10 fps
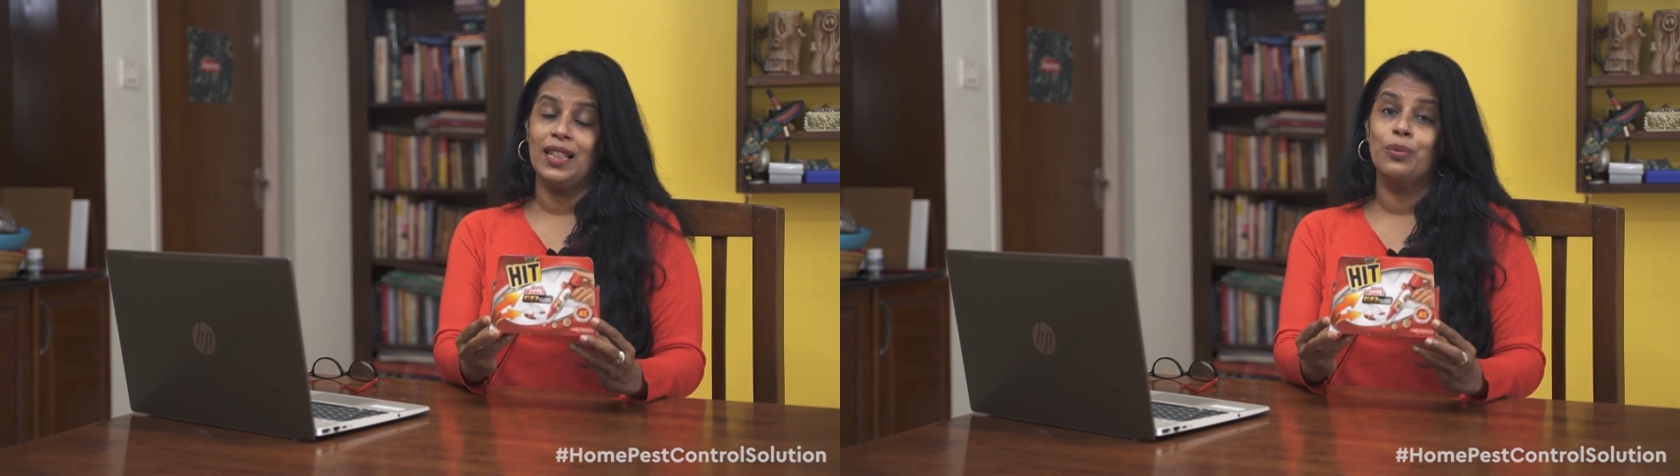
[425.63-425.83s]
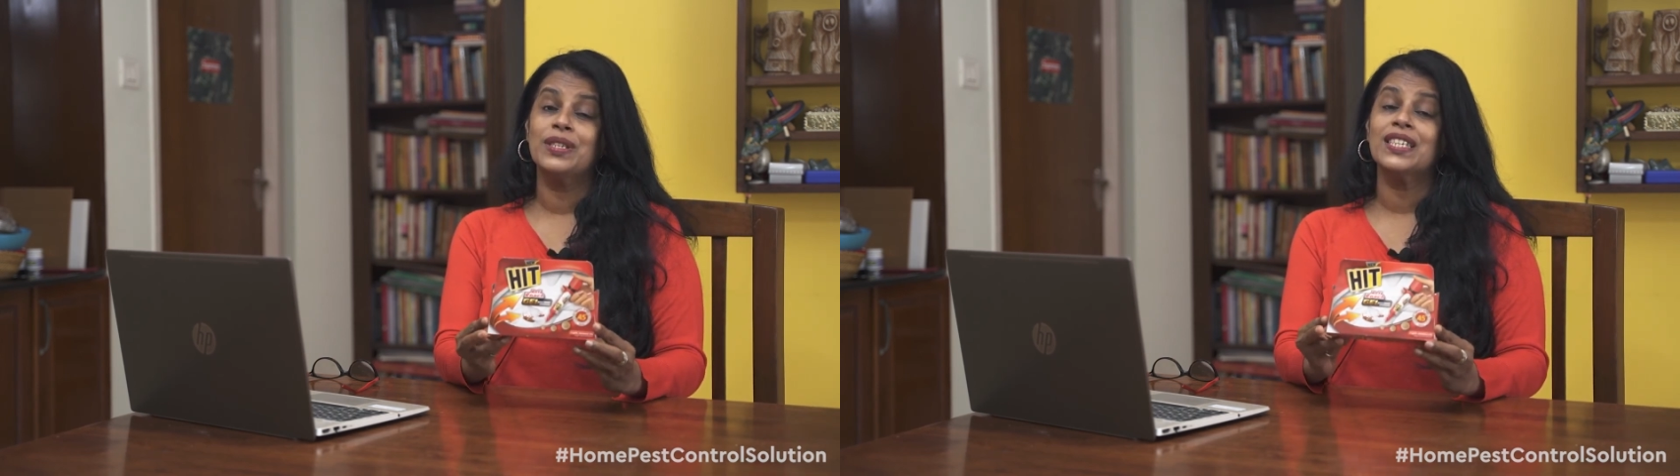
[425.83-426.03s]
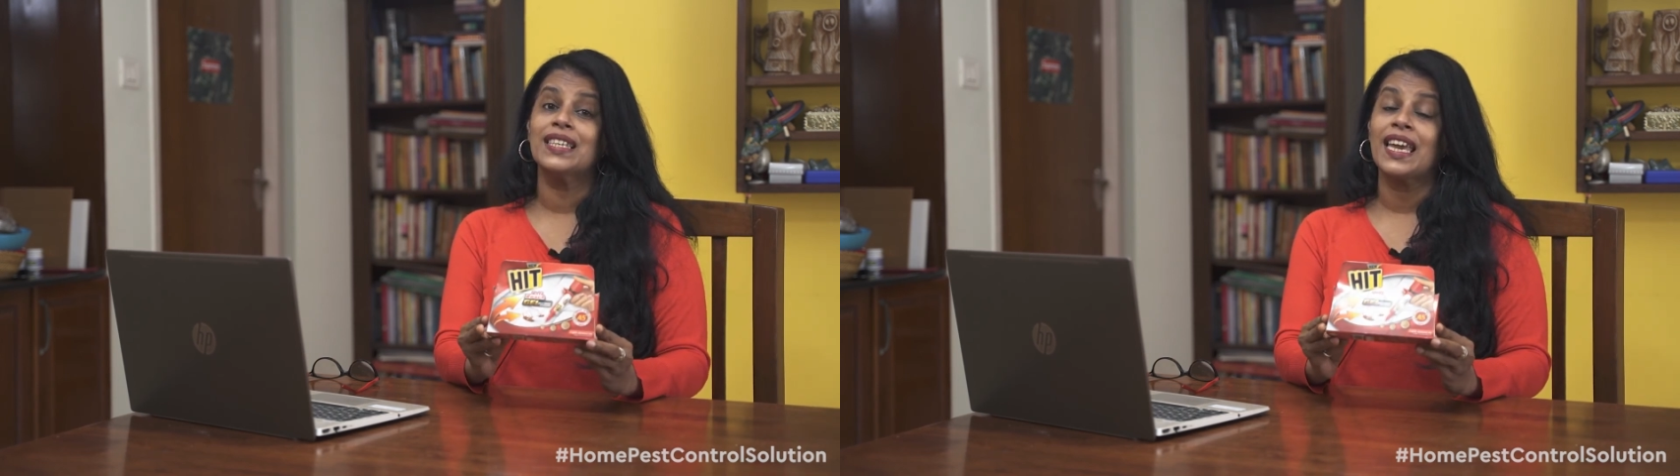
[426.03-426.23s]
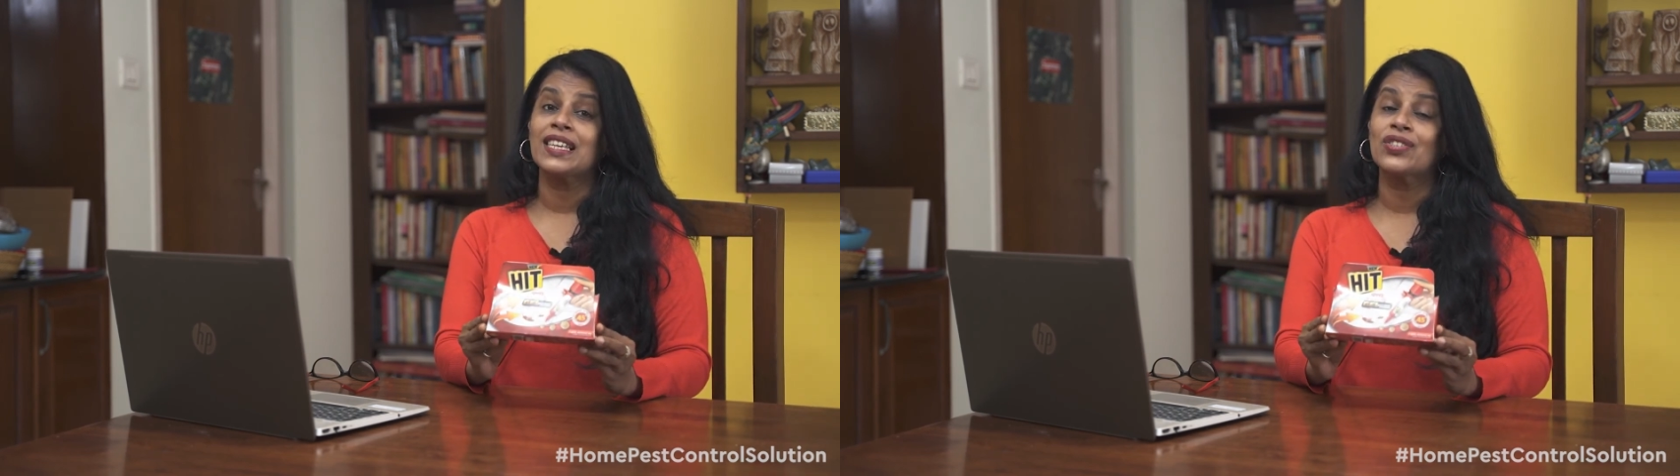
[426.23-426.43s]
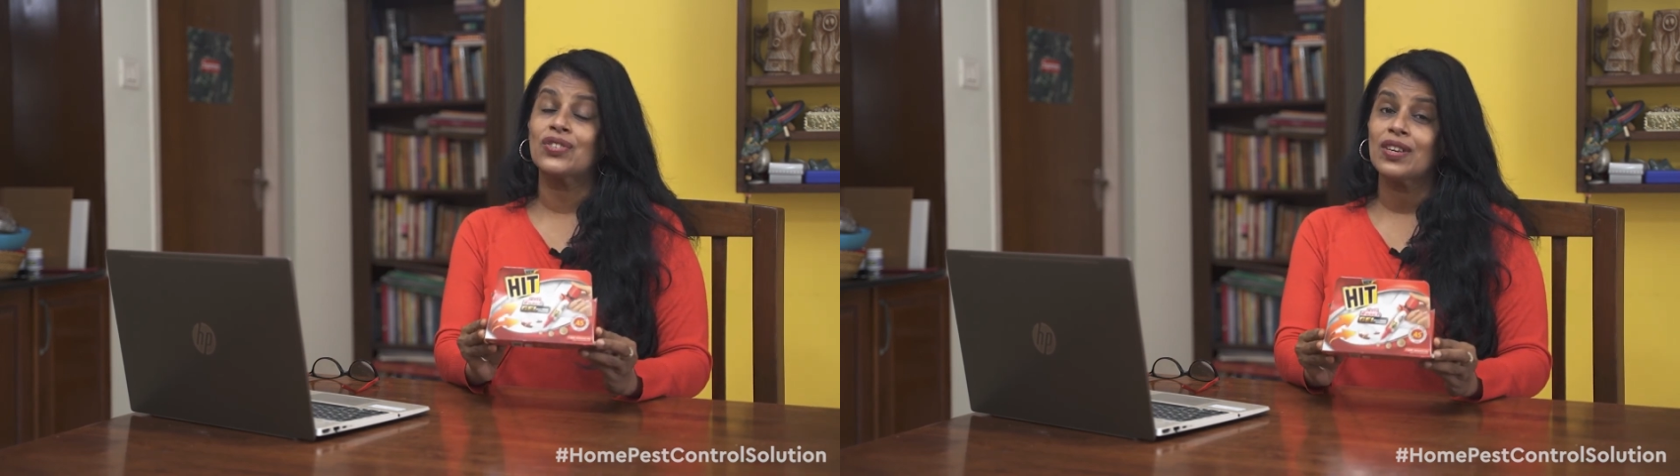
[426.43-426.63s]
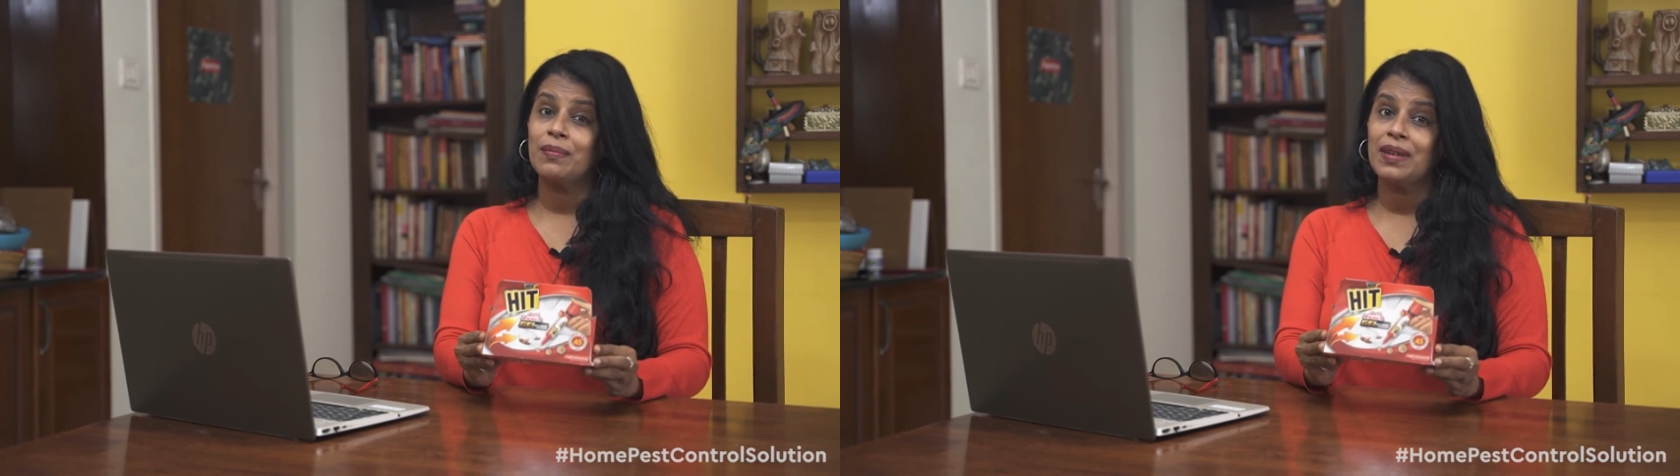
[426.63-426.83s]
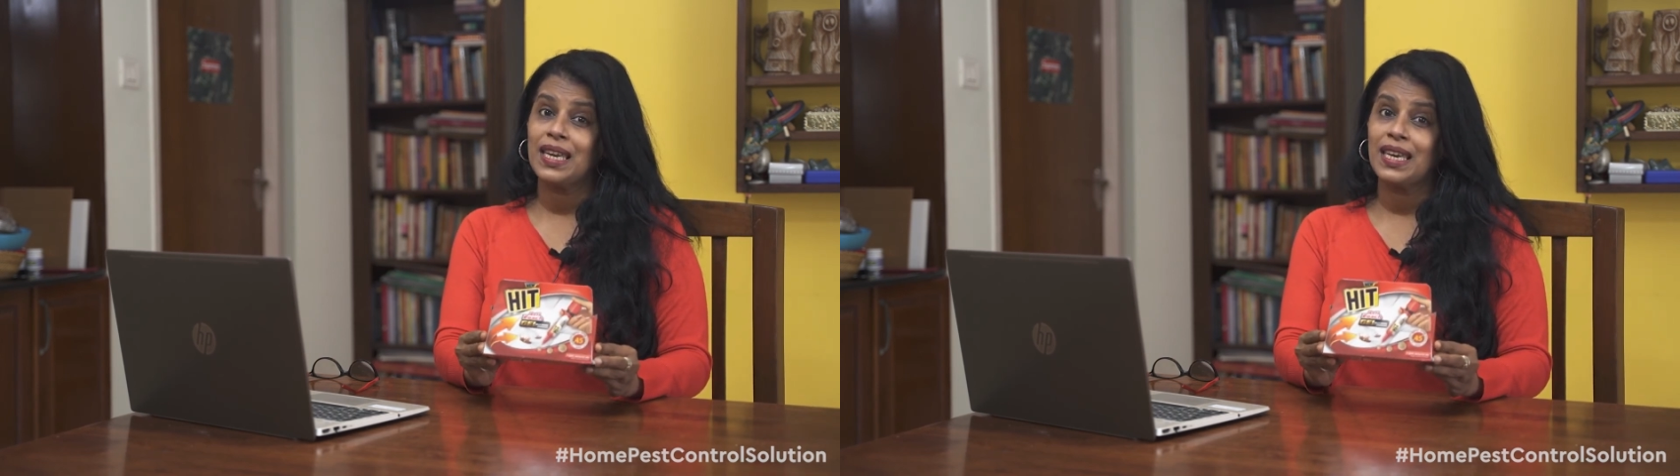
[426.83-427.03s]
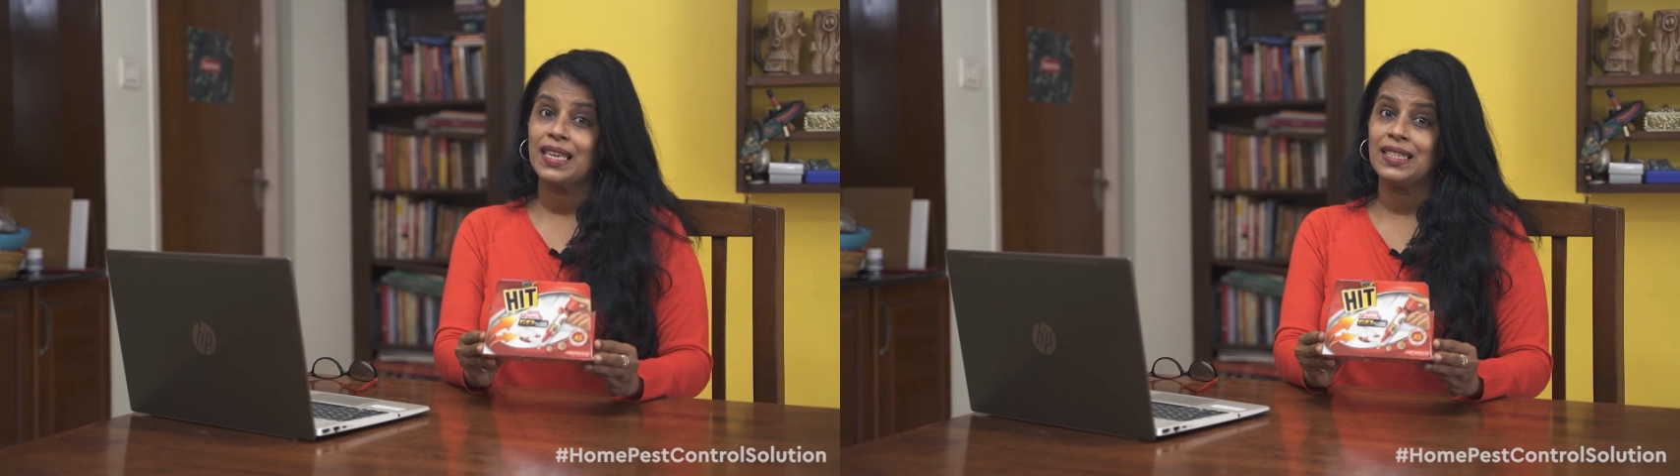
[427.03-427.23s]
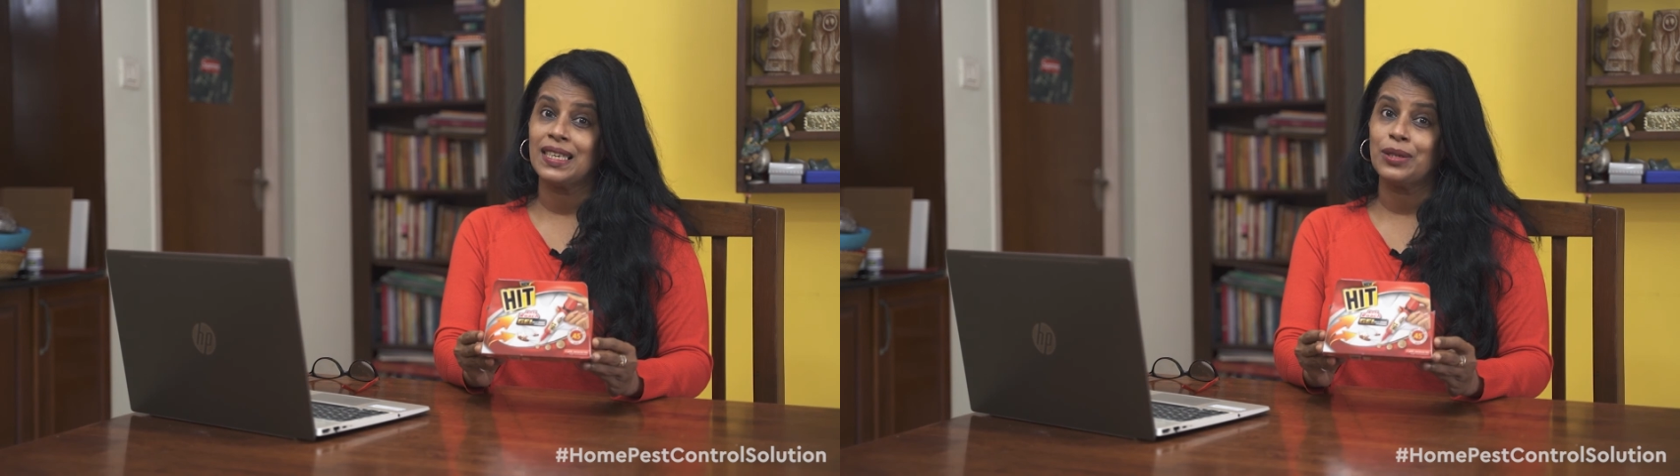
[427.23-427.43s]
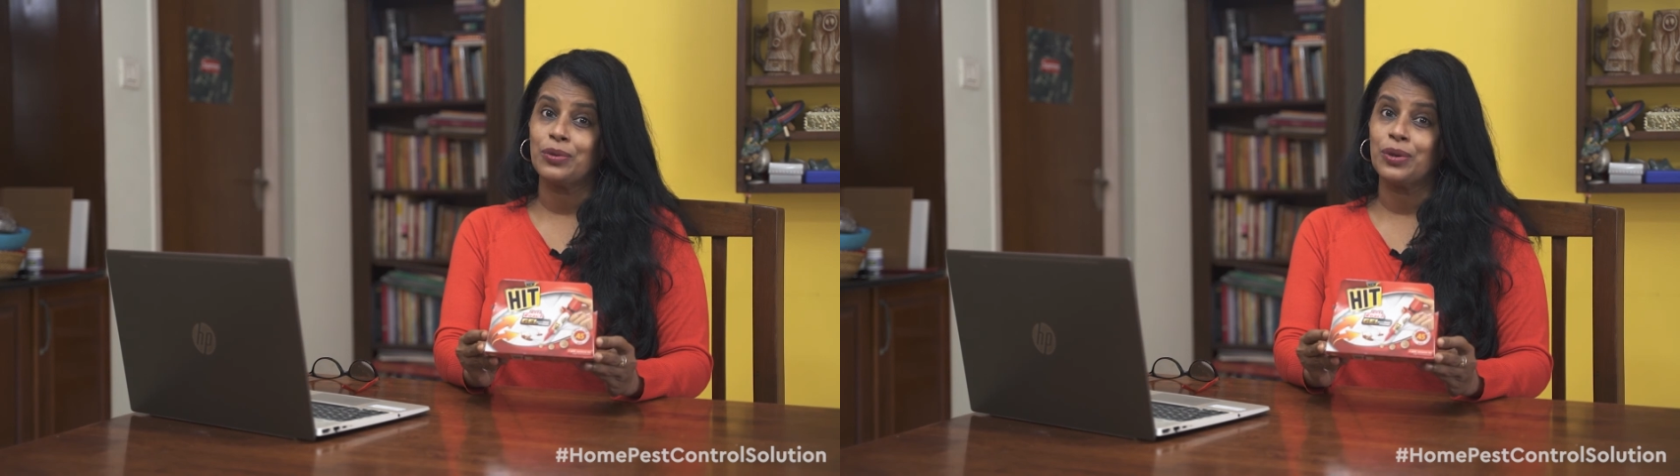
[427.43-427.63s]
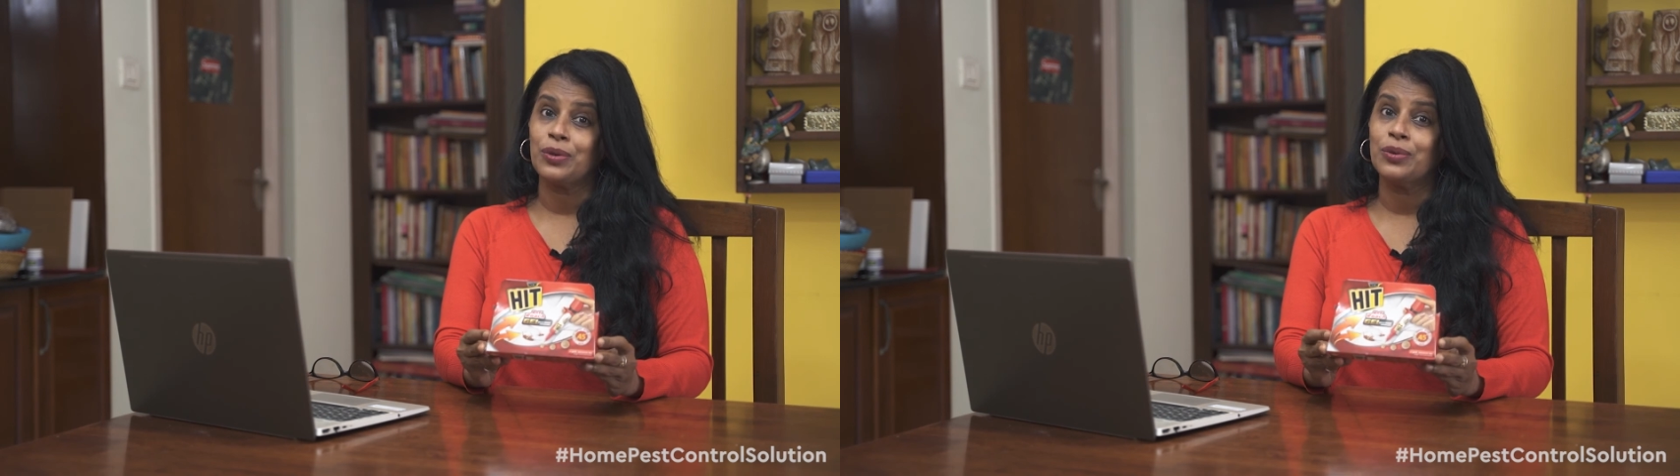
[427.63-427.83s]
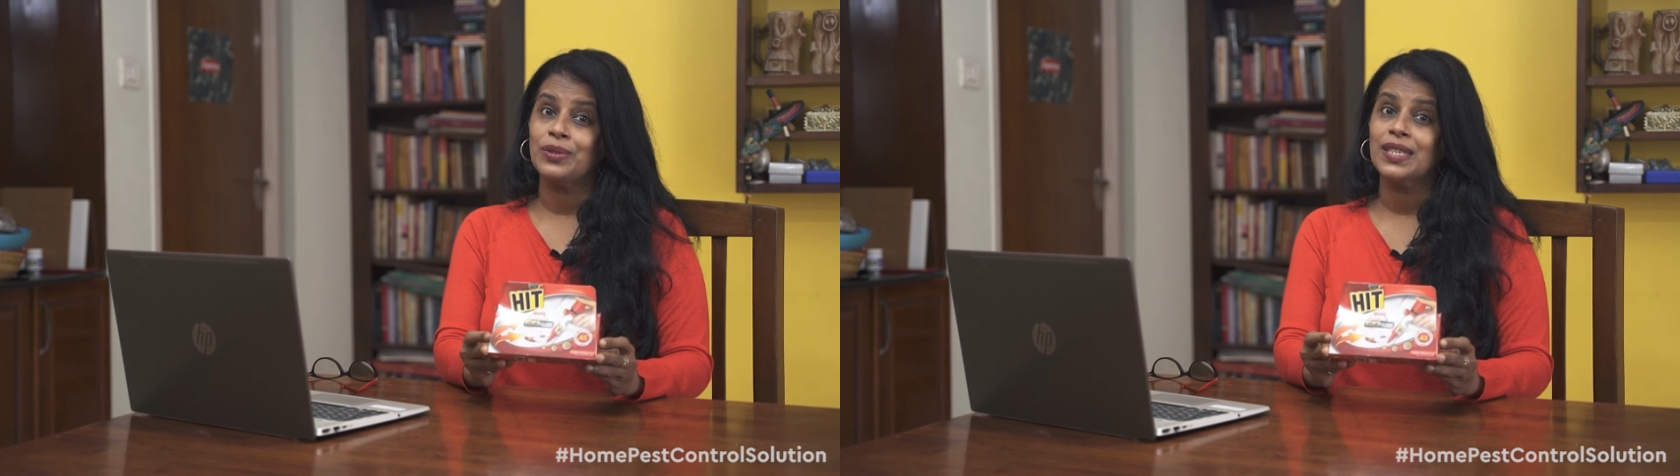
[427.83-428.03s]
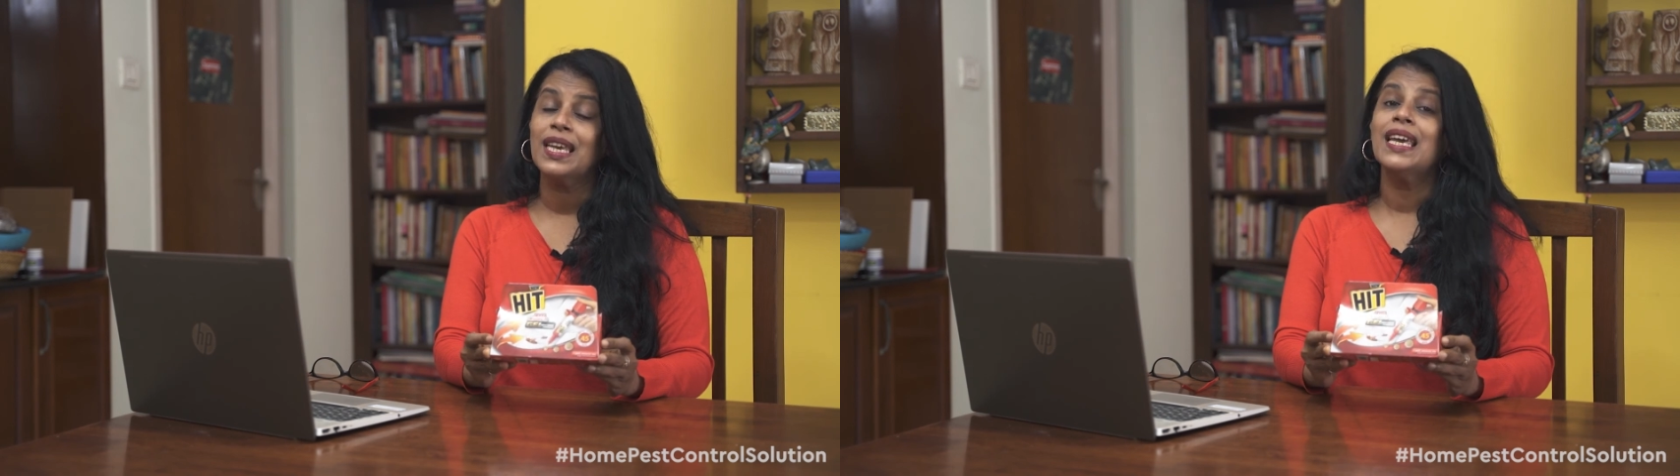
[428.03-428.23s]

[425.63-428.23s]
which is extremely easy to use,